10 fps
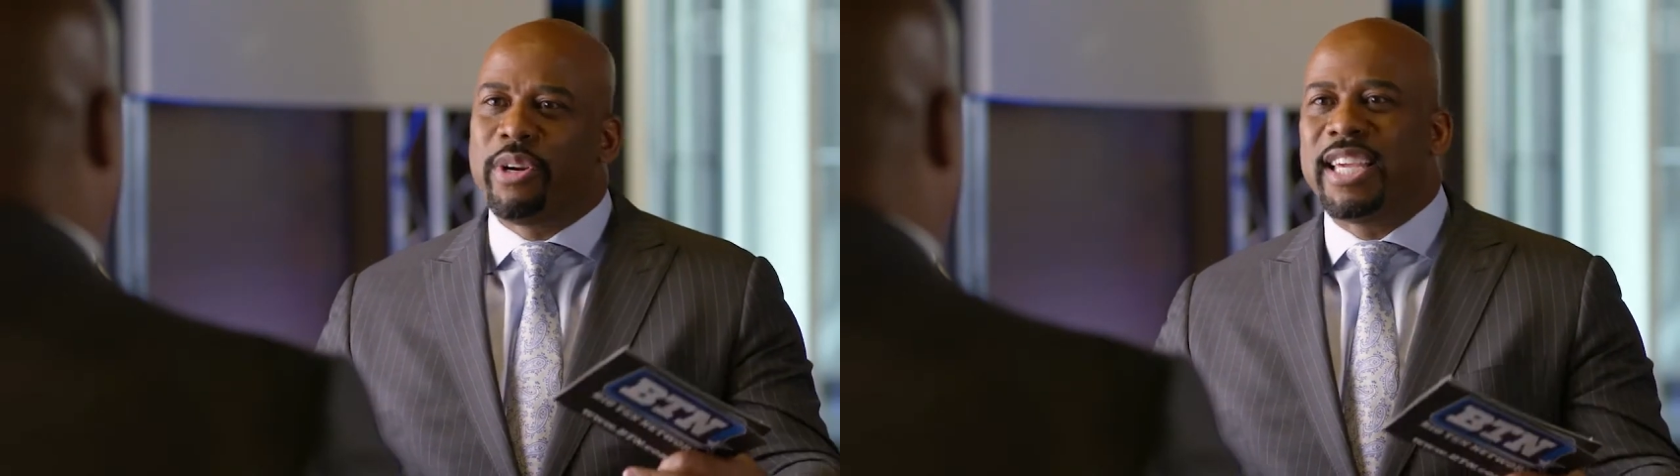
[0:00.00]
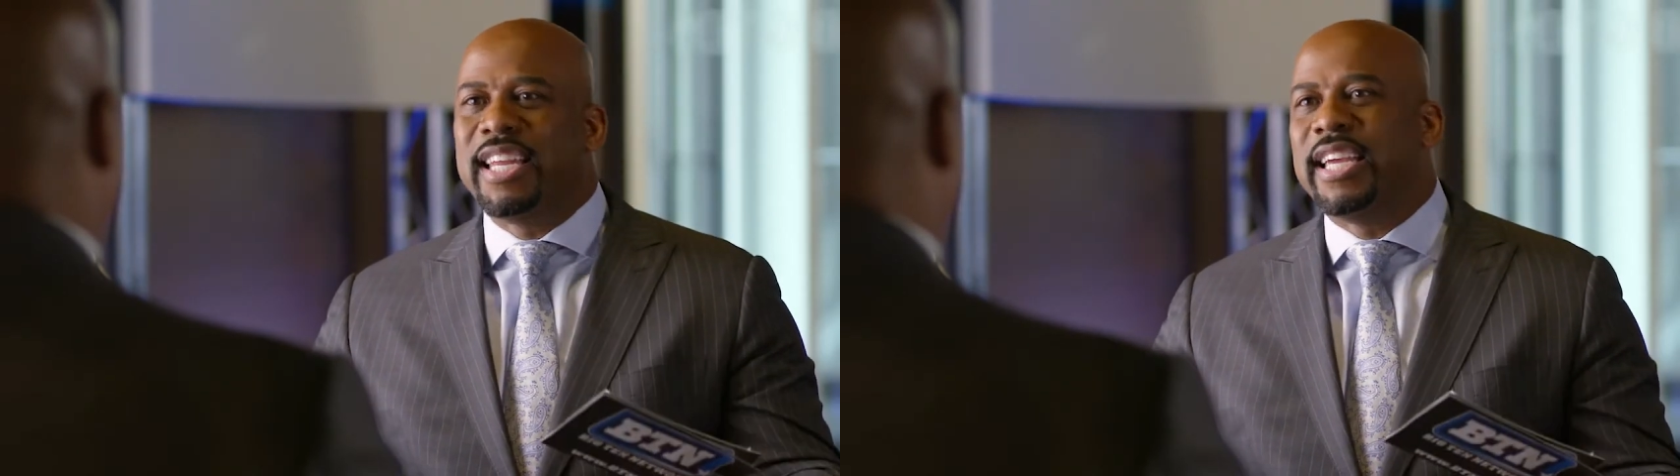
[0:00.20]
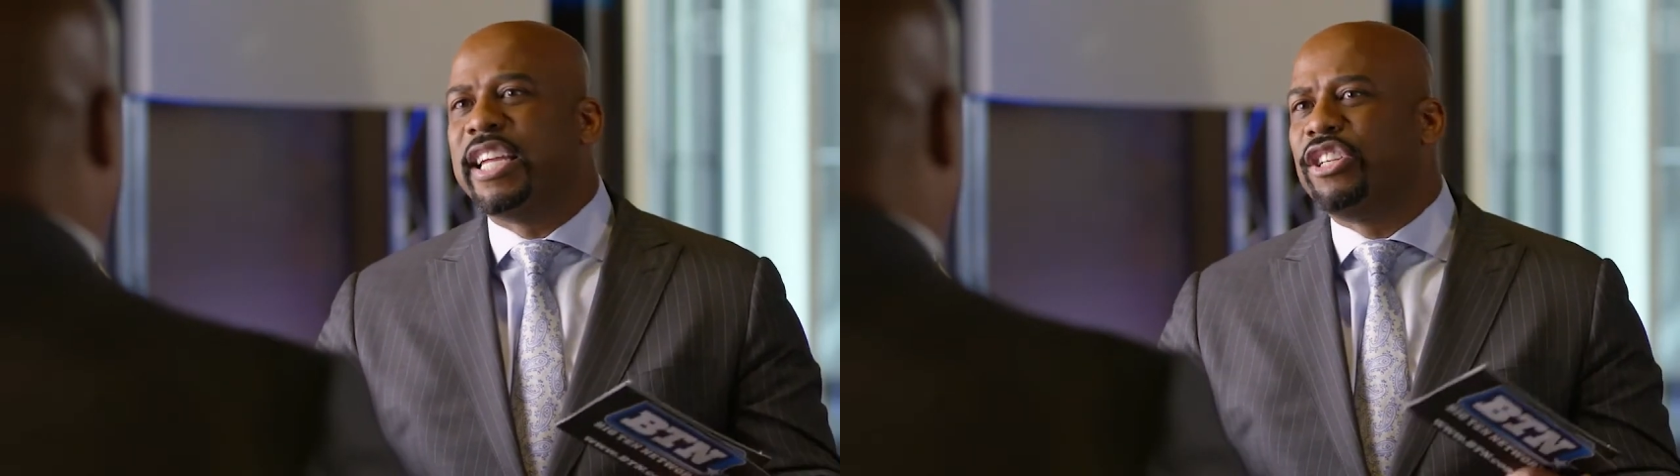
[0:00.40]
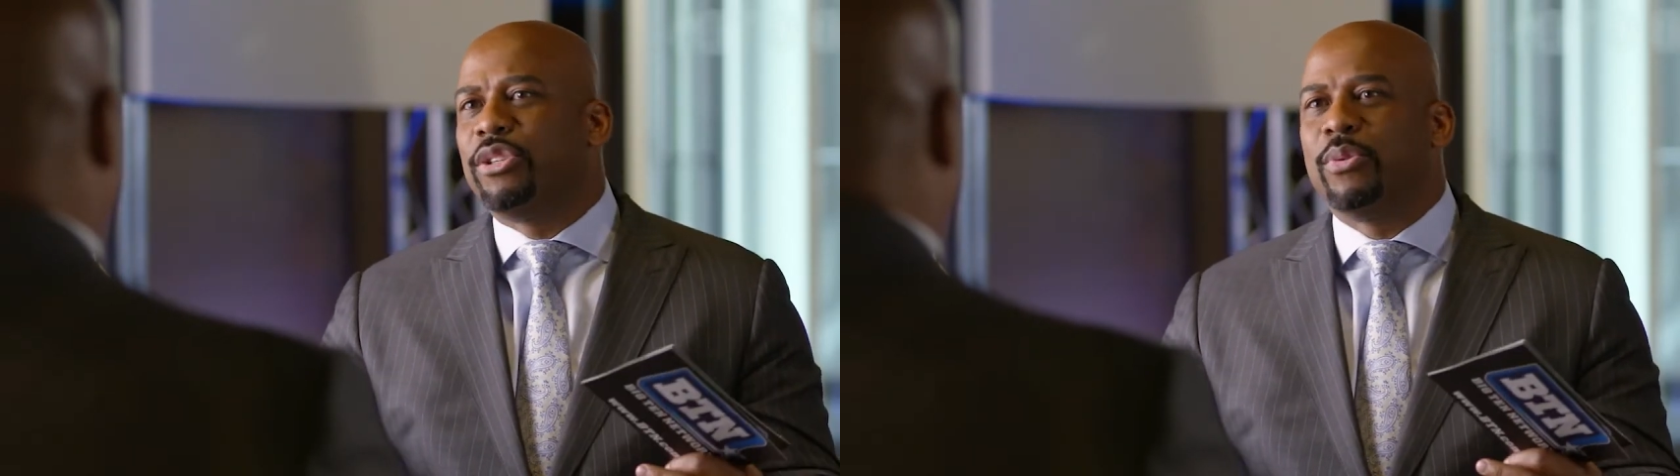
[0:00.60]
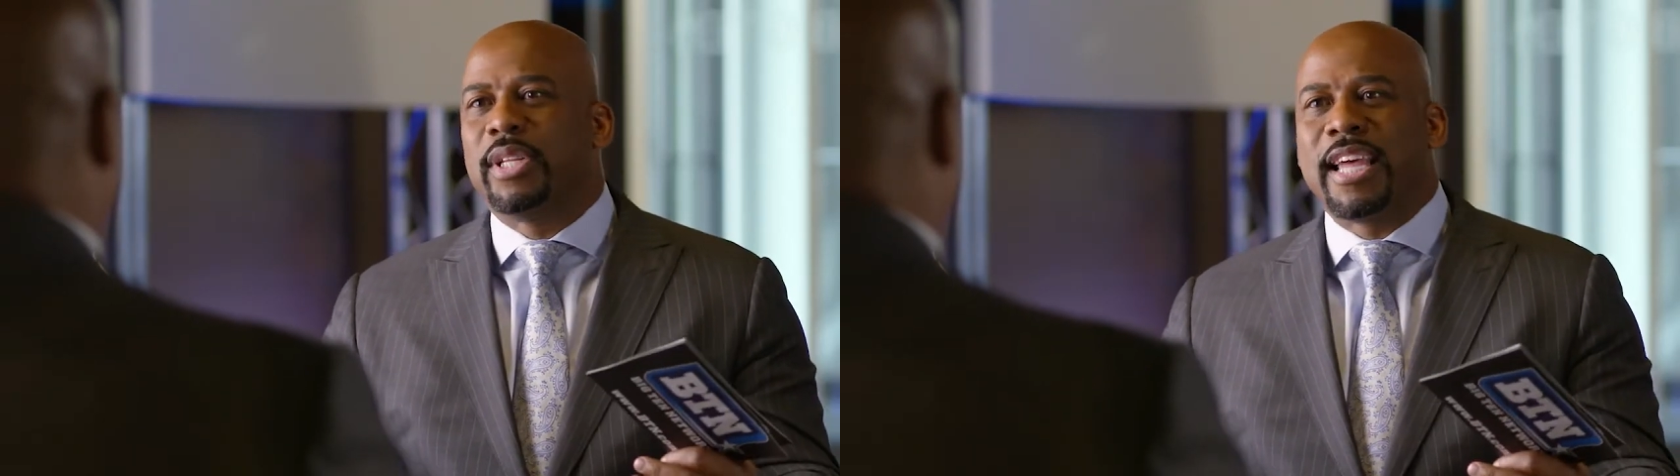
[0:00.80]
getting
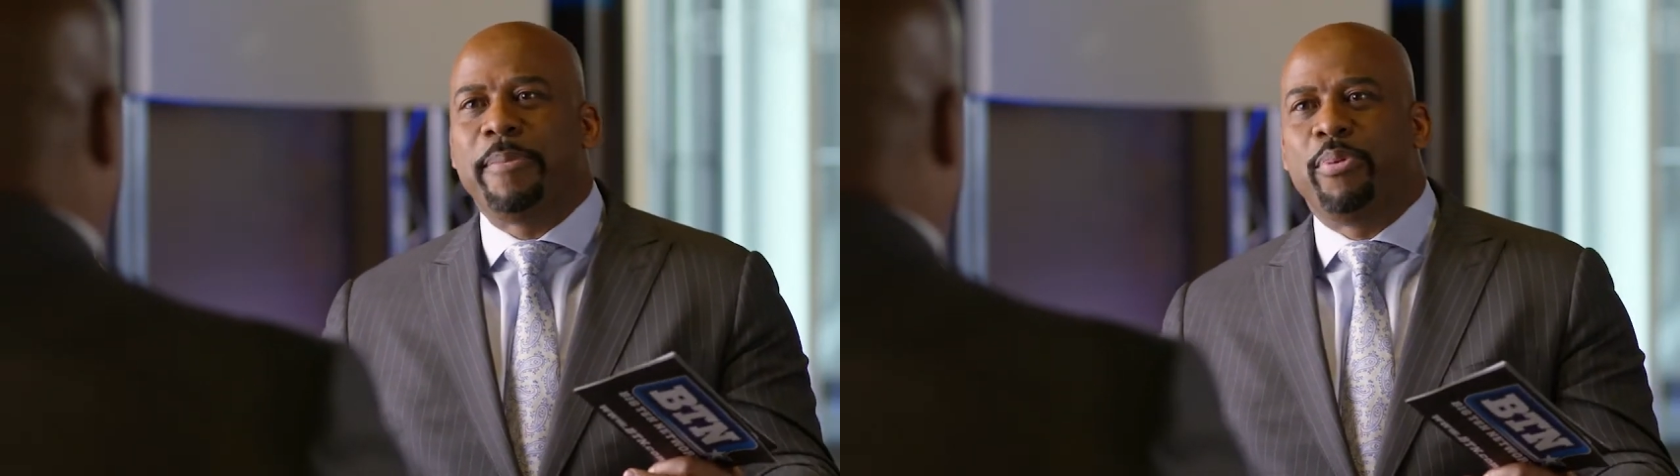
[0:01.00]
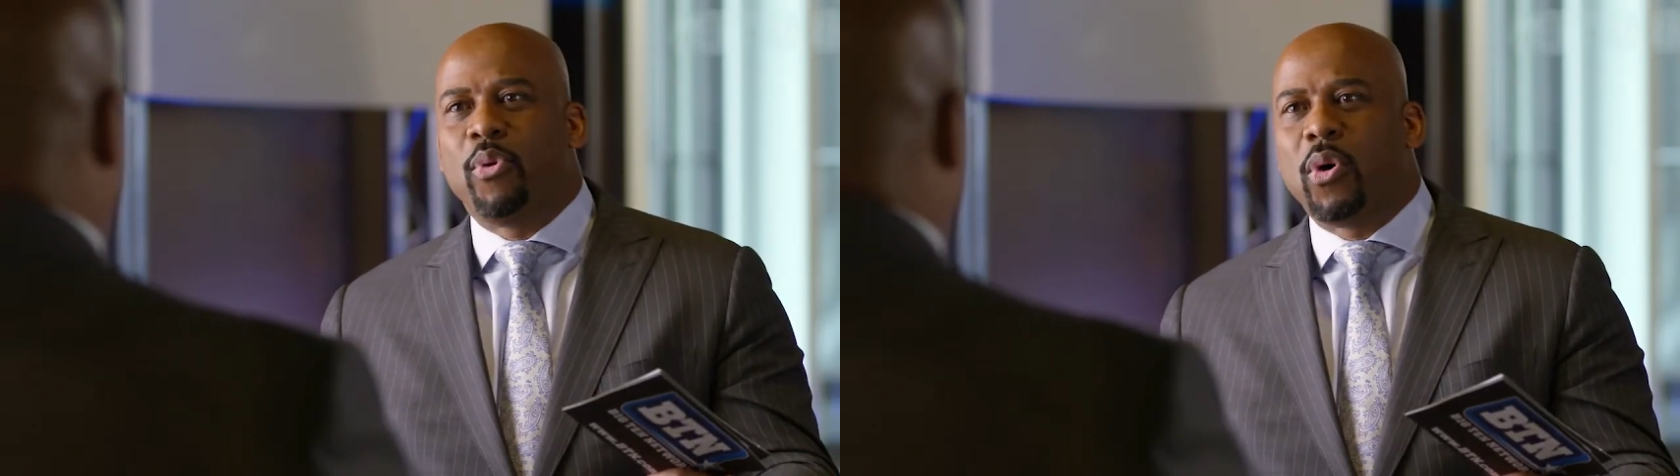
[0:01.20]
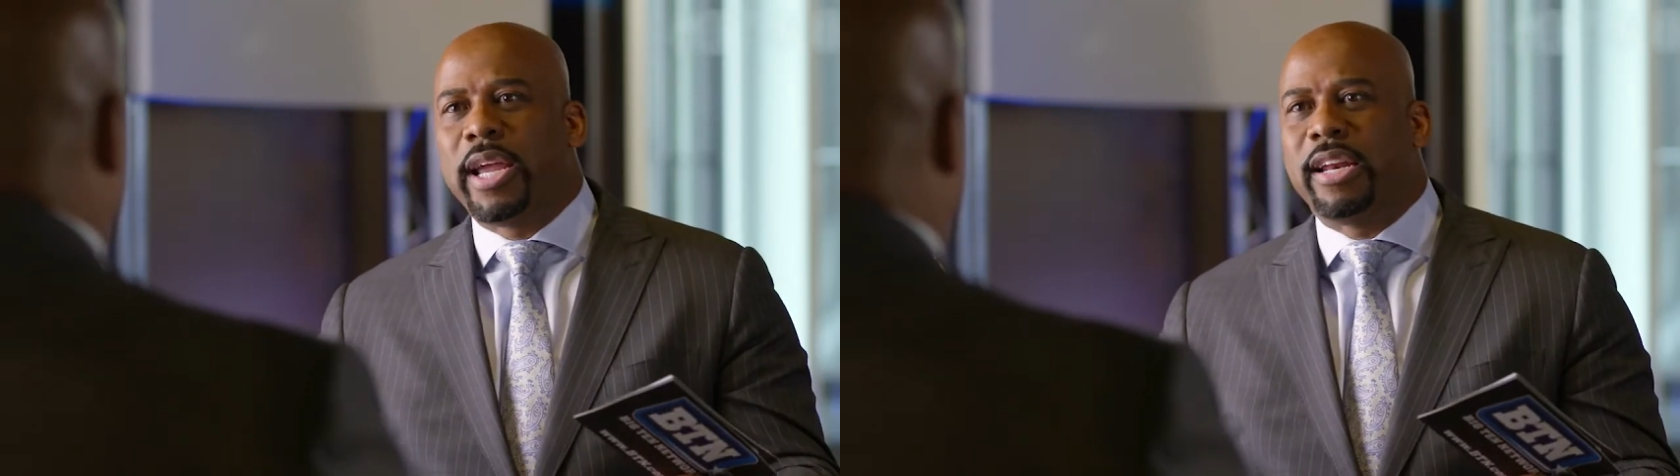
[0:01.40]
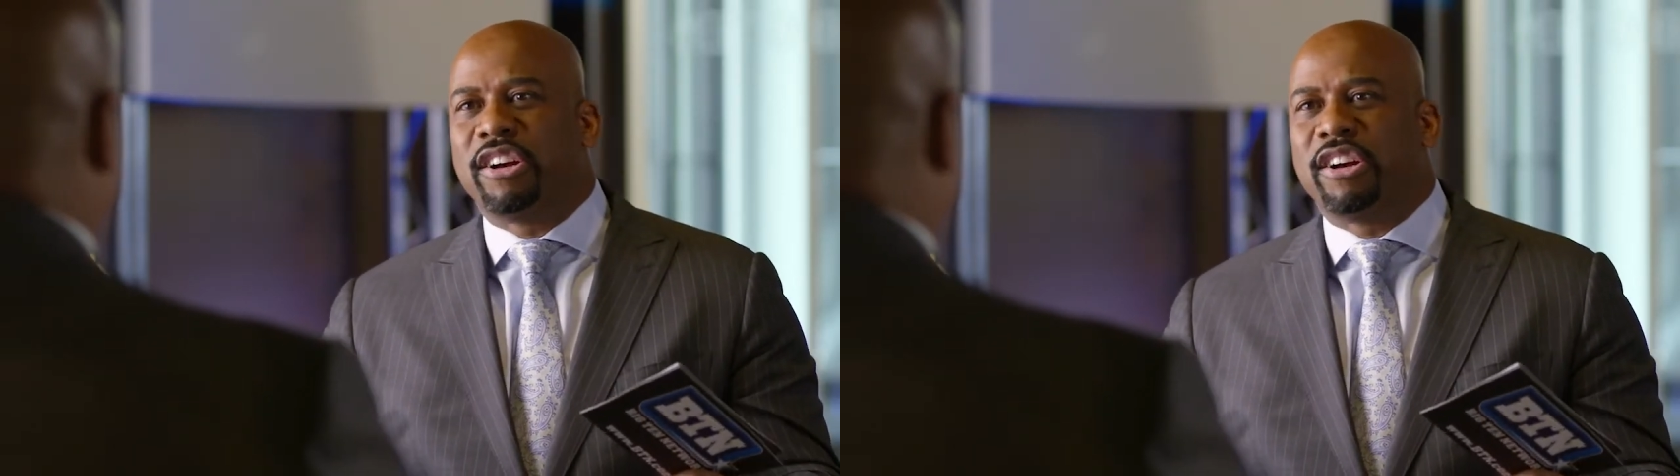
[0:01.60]
into at that point?